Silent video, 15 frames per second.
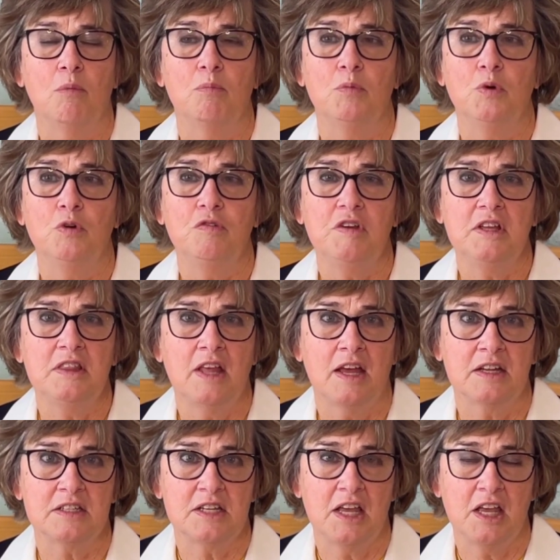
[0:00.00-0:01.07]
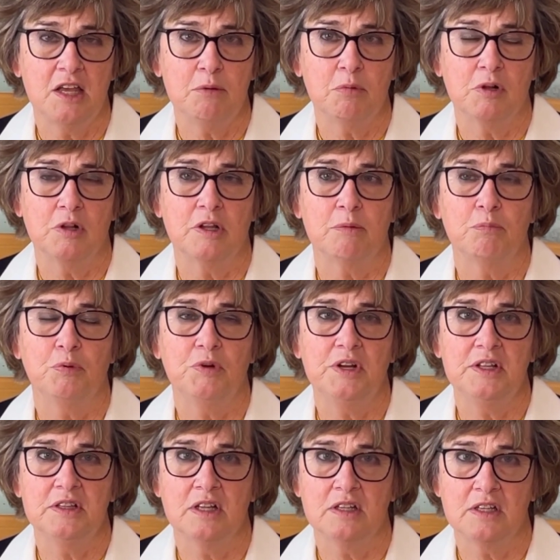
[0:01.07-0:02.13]
moving that table and
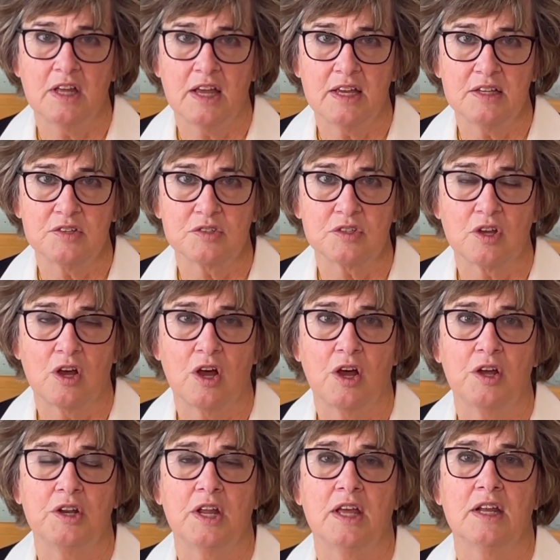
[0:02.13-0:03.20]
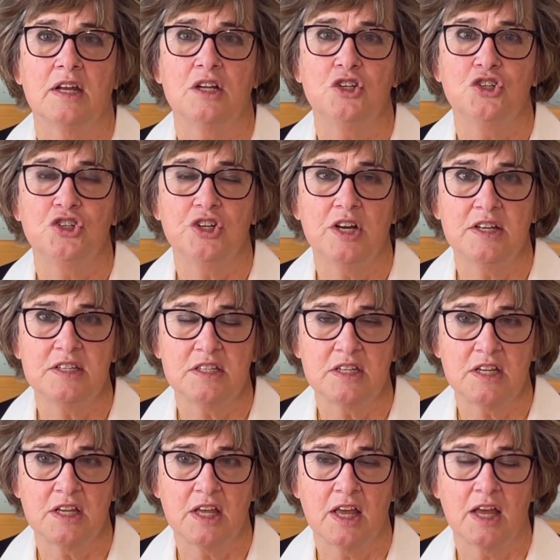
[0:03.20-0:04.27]
putting the legs on and
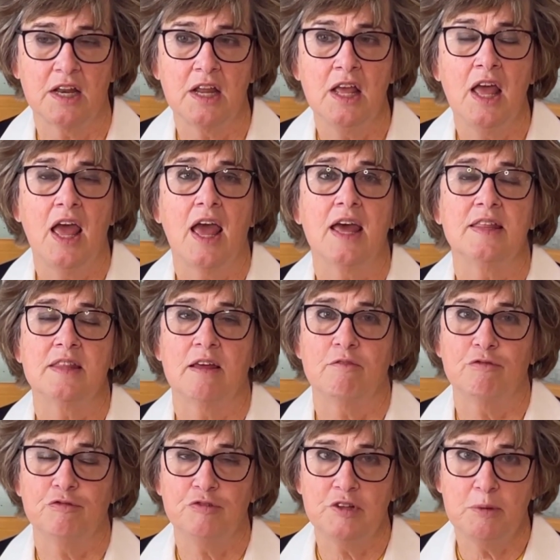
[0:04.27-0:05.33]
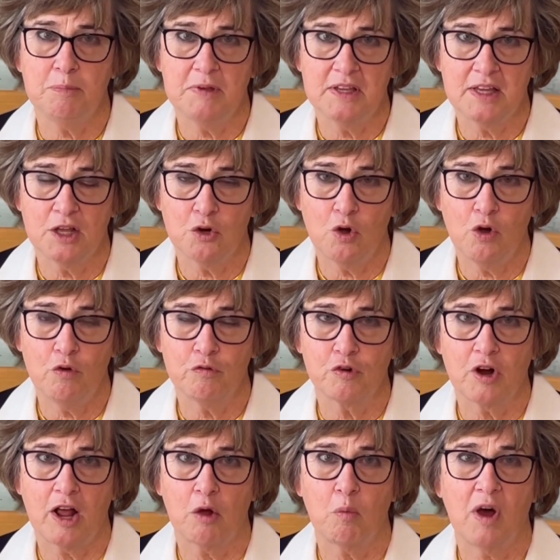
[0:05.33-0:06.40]
adjusting it and then flipping it over.
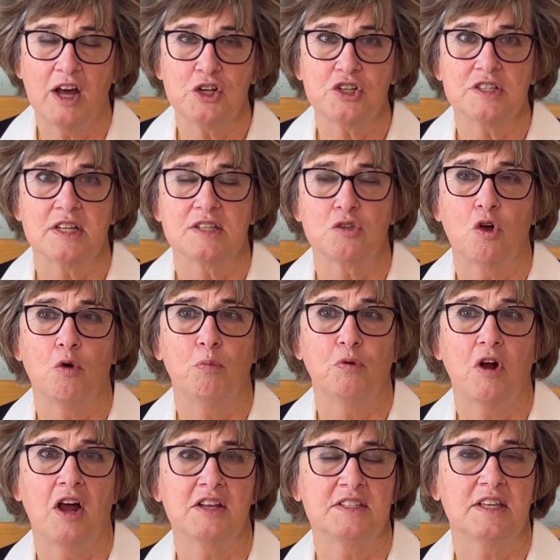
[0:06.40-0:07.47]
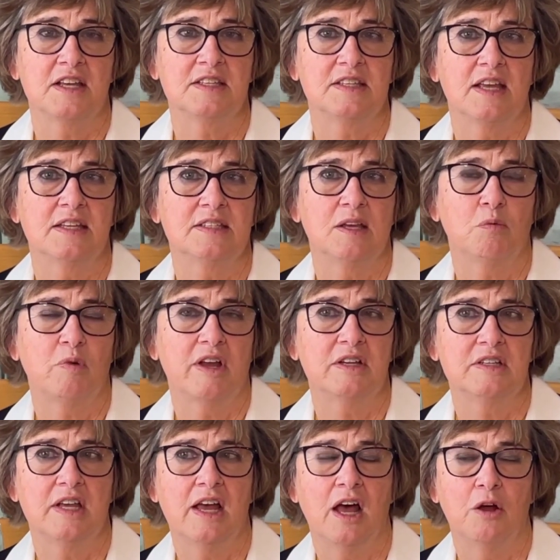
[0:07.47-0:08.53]
I watched this whole process as it
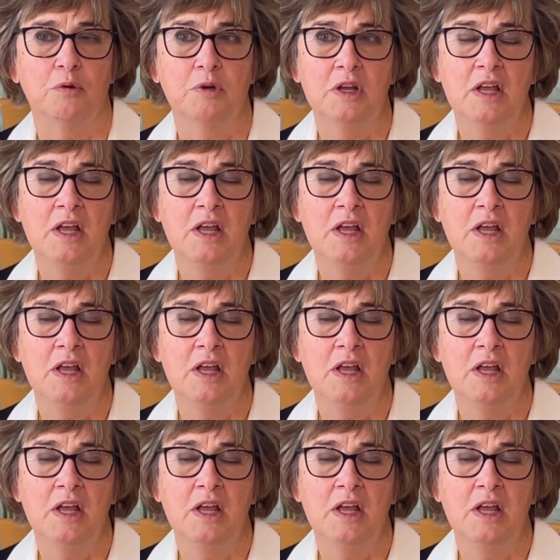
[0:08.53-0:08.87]
went down.